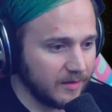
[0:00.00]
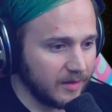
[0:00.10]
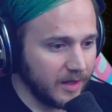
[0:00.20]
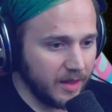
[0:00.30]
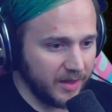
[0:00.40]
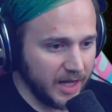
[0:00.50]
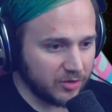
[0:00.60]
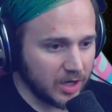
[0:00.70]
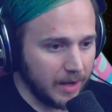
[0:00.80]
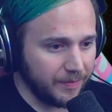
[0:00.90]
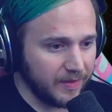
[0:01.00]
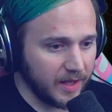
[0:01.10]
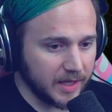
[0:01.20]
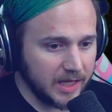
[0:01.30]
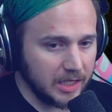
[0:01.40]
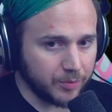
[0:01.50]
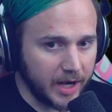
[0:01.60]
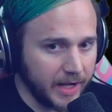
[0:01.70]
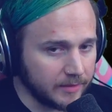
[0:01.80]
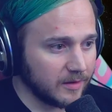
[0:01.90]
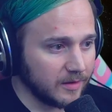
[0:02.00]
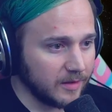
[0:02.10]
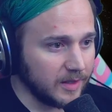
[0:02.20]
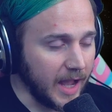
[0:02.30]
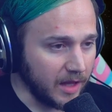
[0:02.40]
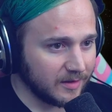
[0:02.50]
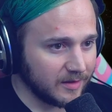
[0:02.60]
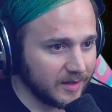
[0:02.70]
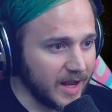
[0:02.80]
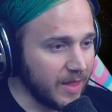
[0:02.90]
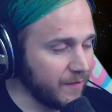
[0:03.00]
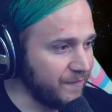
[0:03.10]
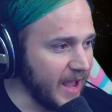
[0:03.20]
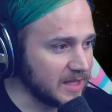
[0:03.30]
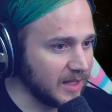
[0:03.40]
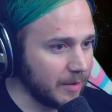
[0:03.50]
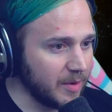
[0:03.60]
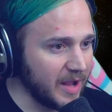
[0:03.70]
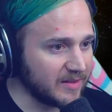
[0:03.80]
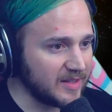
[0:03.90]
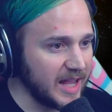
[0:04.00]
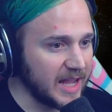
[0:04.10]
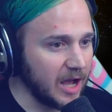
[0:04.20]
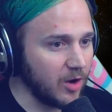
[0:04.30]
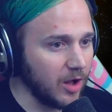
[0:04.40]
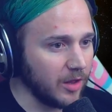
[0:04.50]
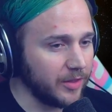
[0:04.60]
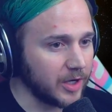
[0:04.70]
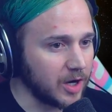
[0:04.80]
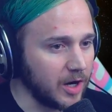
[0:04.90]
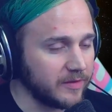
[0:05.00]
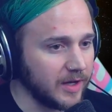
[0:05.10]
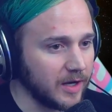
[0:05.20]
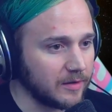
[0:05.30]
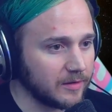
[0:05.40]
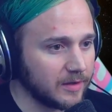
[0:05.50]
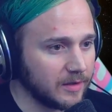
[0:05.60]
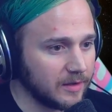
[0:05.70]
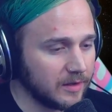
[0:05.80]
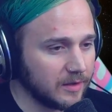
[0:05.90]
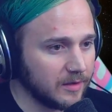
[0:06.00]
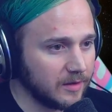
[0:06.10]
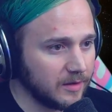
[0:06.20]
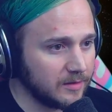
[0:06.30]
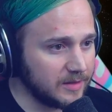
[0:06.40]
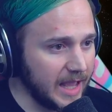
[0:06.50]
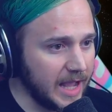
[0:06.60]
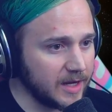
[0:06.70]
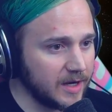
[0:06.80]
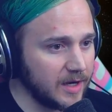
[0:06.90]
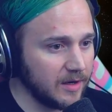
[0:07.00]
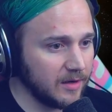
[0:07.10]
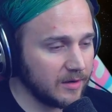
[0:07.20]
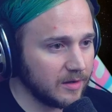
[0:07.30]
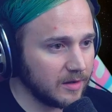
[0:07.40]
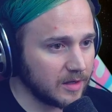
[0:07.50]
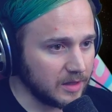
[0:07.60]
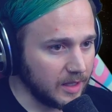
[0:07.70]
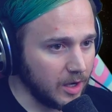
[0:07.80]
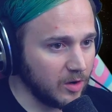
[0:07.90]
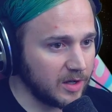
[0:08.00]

And then I drop the Kitty Pride. Yeah. And the fact that I'm about to take out all of their cards here. Dagger. Cloak.